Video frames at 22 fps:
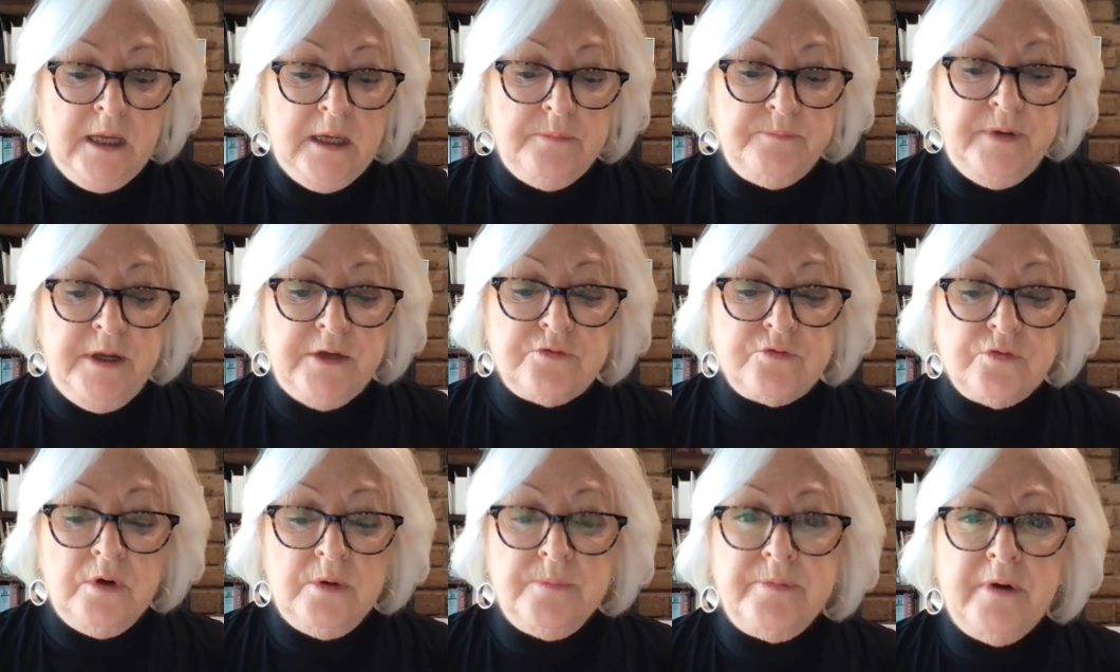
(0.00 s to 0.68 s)

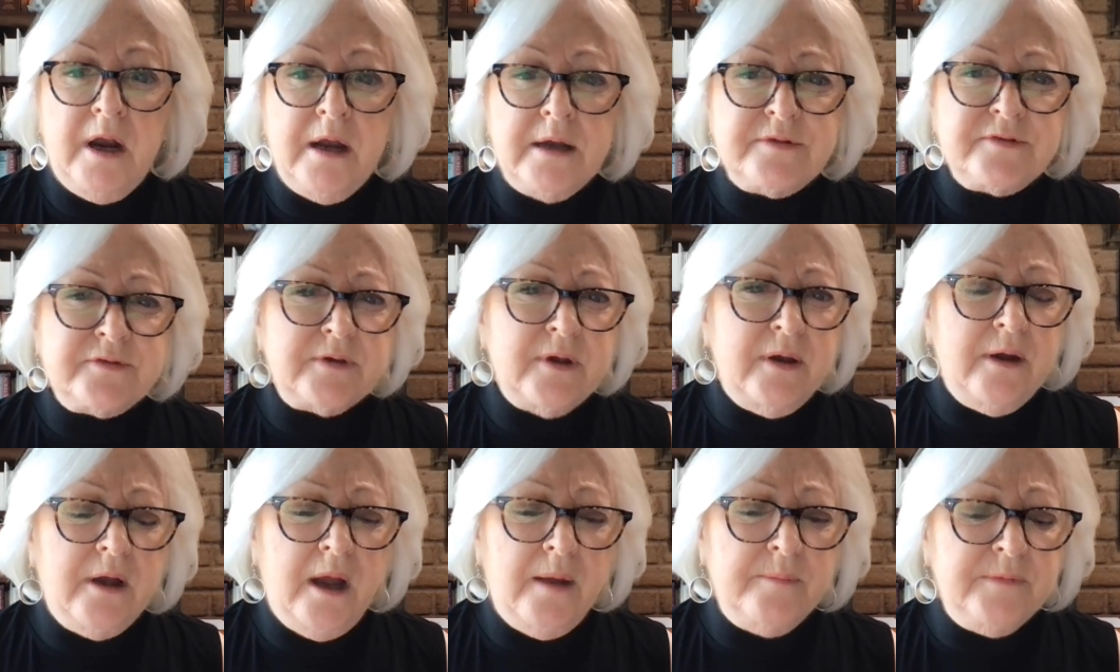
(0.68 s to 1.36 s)
Petrobras,
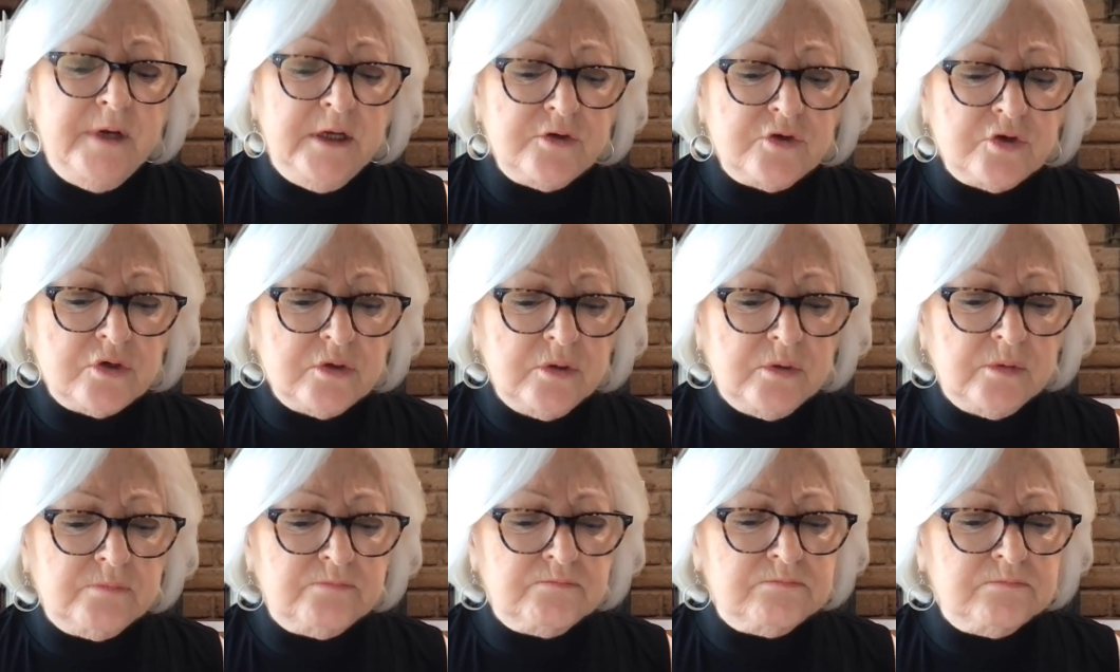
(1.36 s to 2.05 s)
I'm not
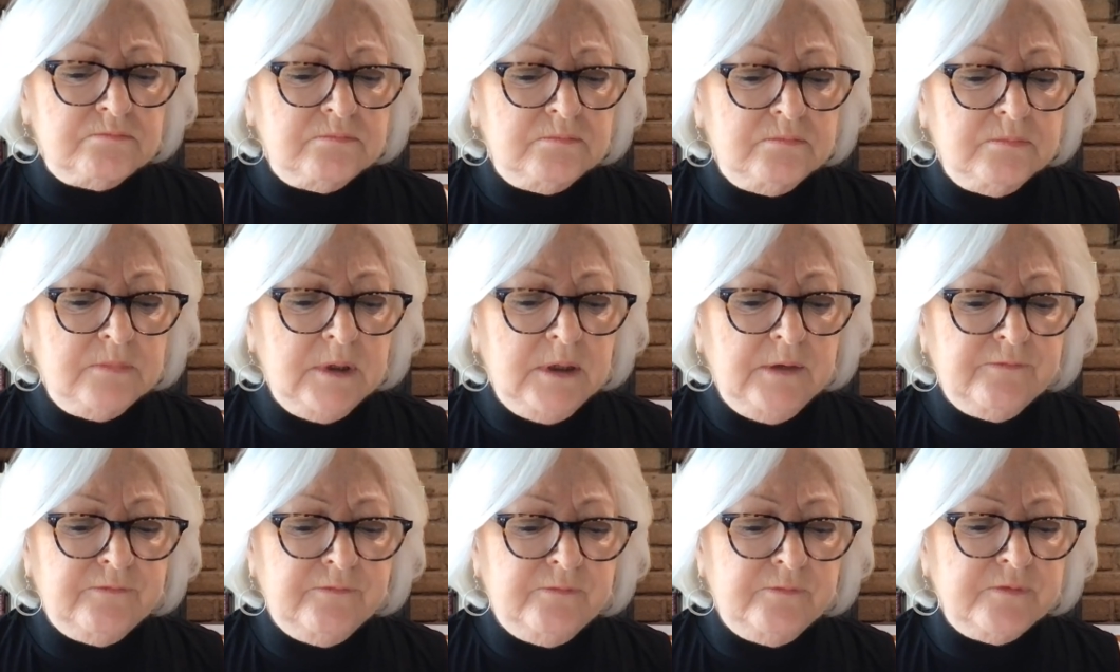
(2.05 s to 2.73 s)
sure
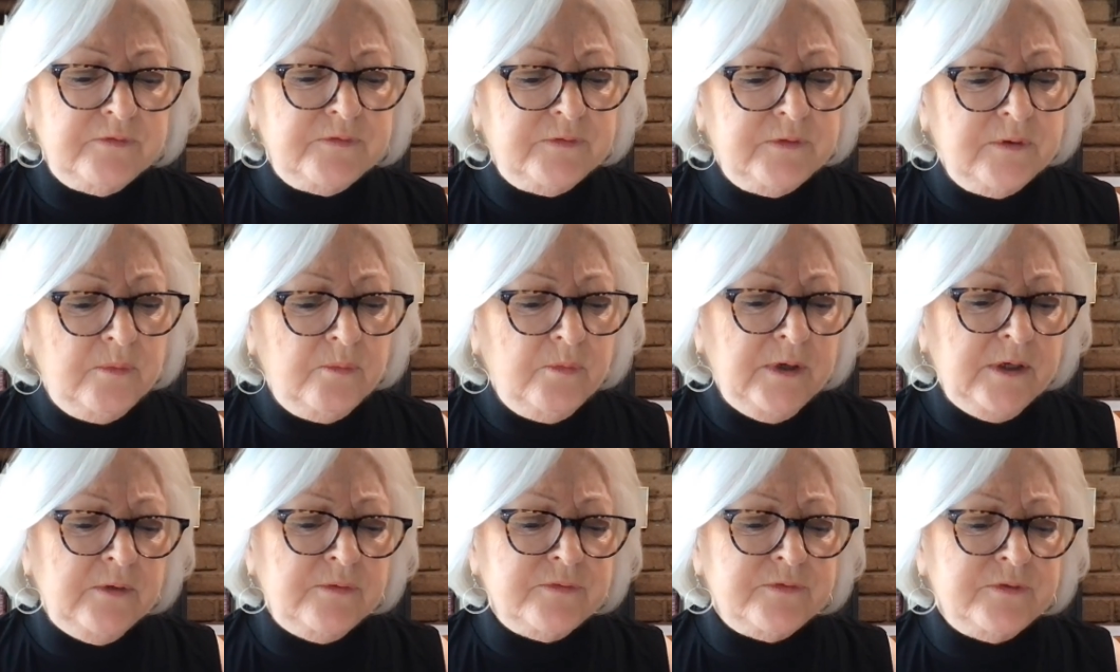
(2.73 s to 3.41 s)
if
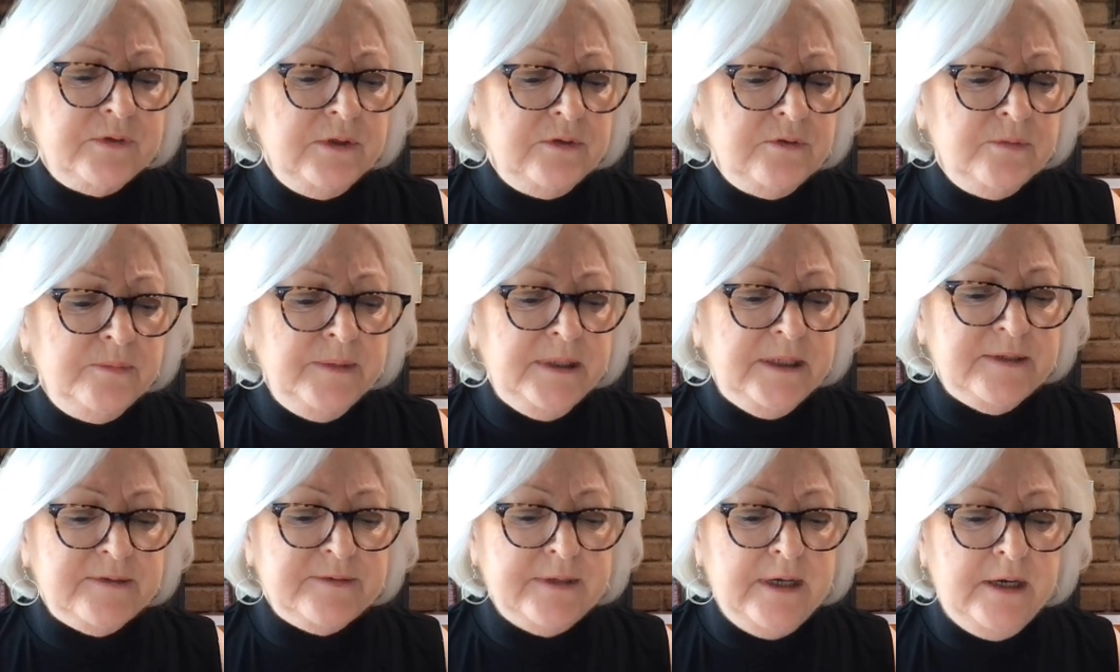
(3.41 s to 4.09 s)
we don't see too
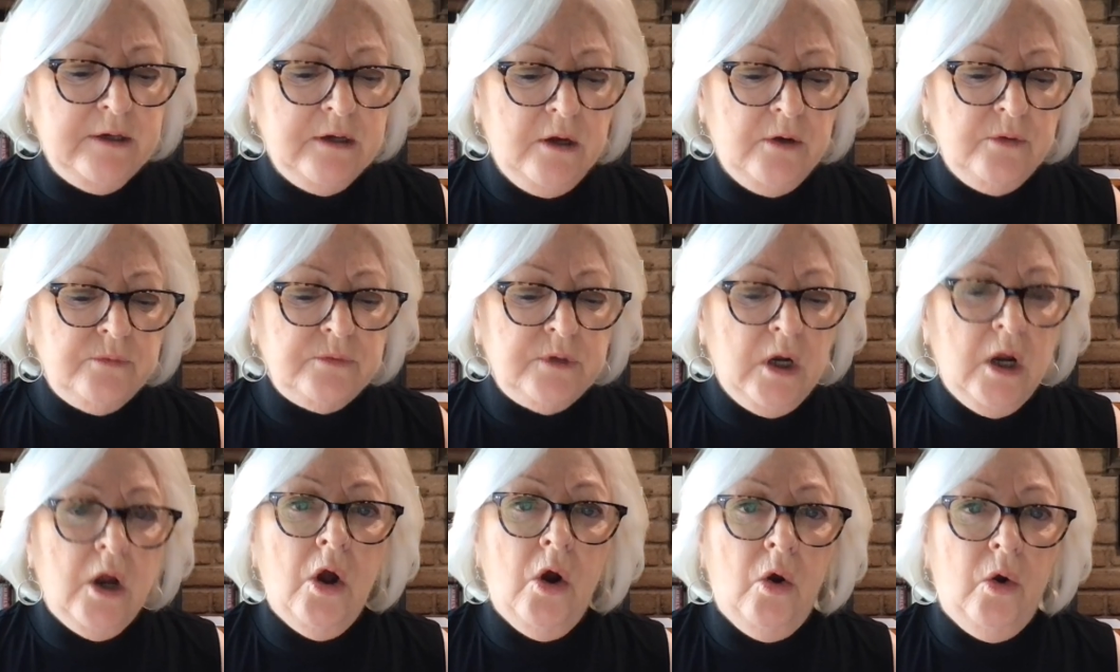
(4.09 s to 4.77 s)
many
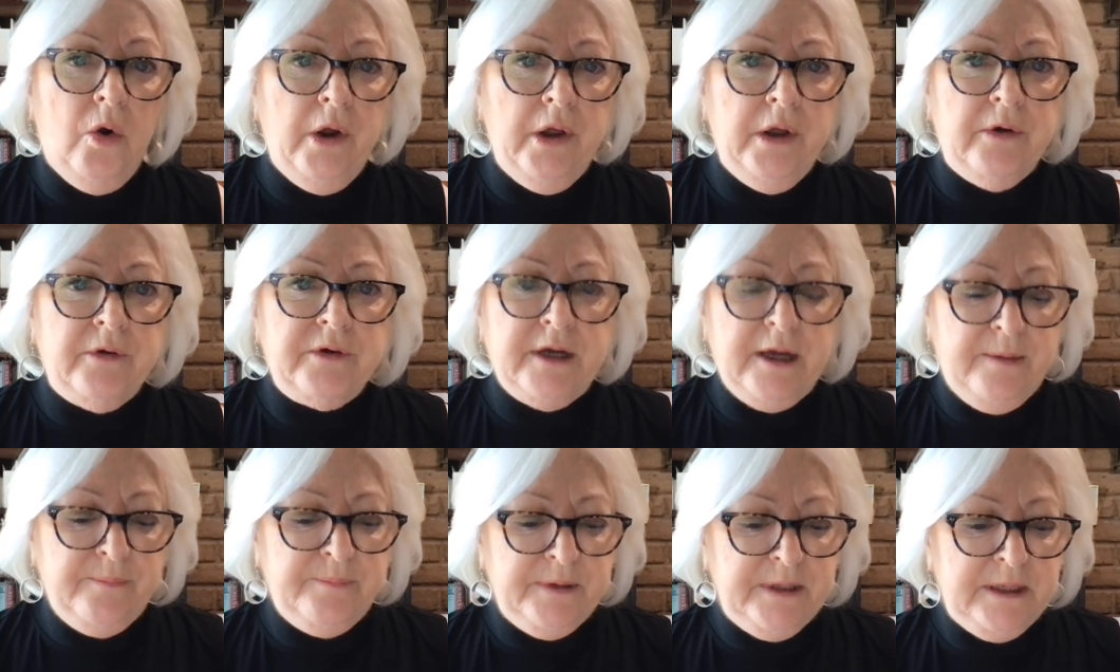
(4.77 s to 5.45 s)
state-owned oil
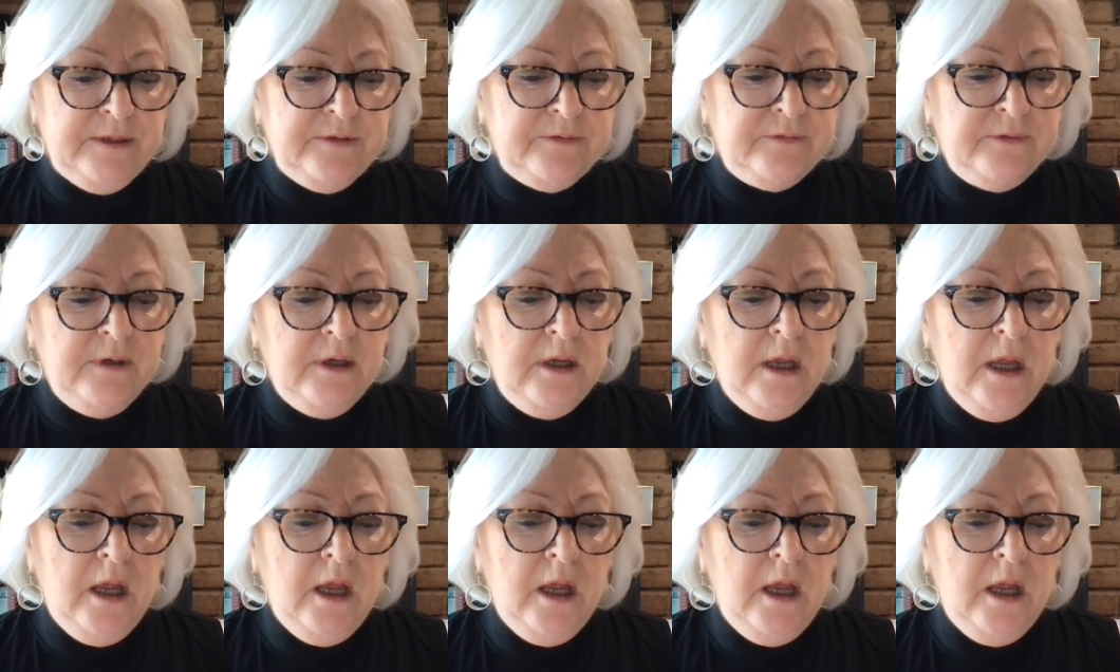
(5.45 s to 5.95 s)
companies.